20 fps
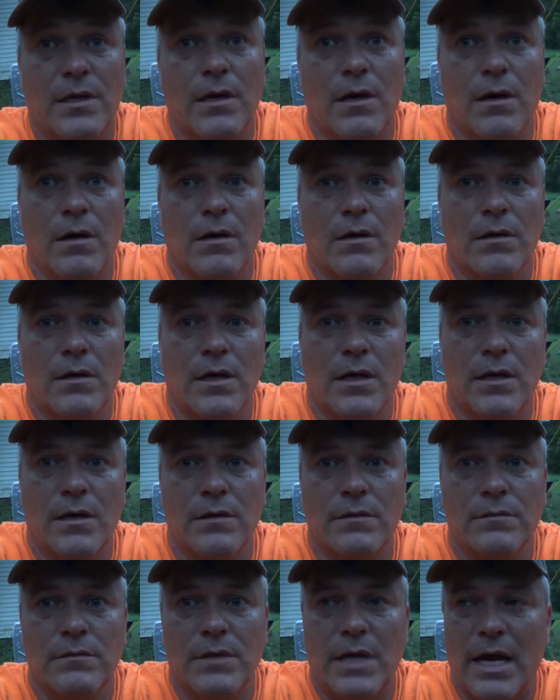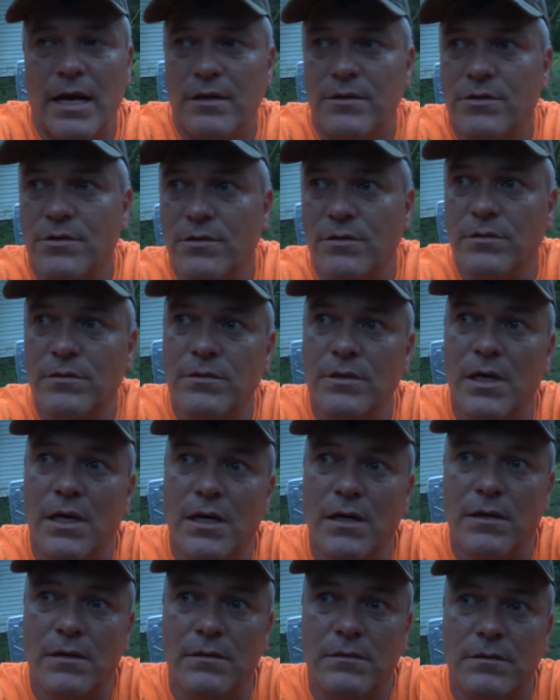our
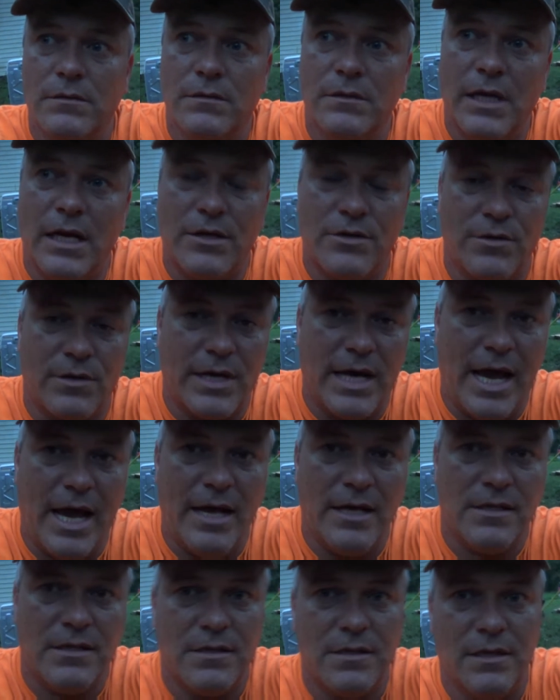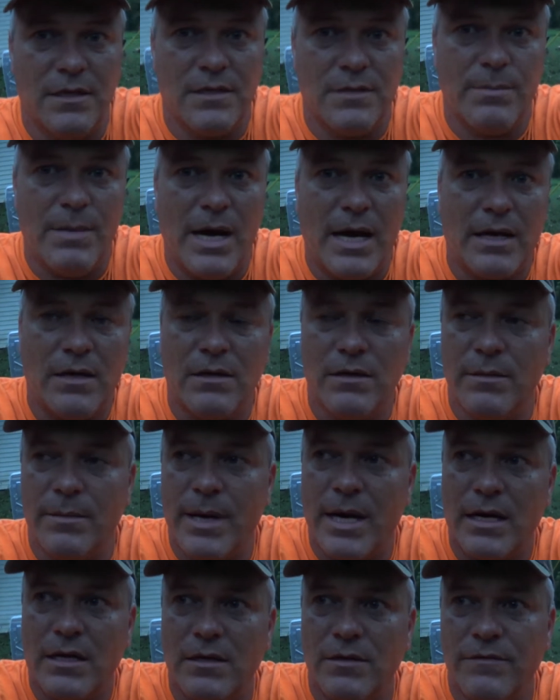natural gas that's back on the
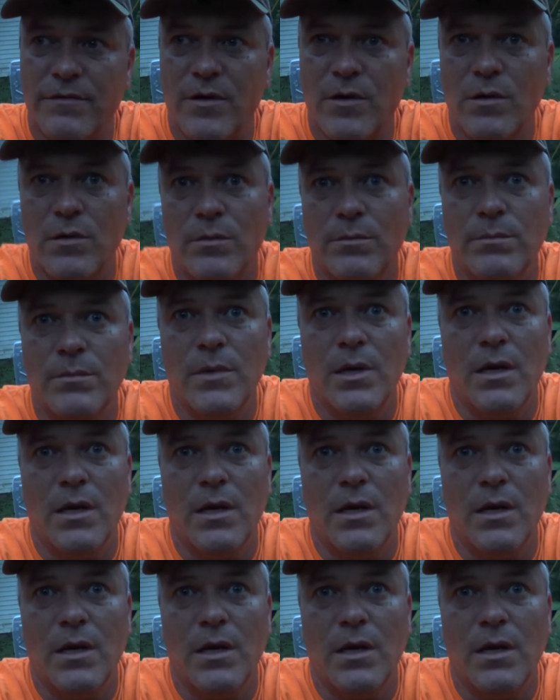back of the farm.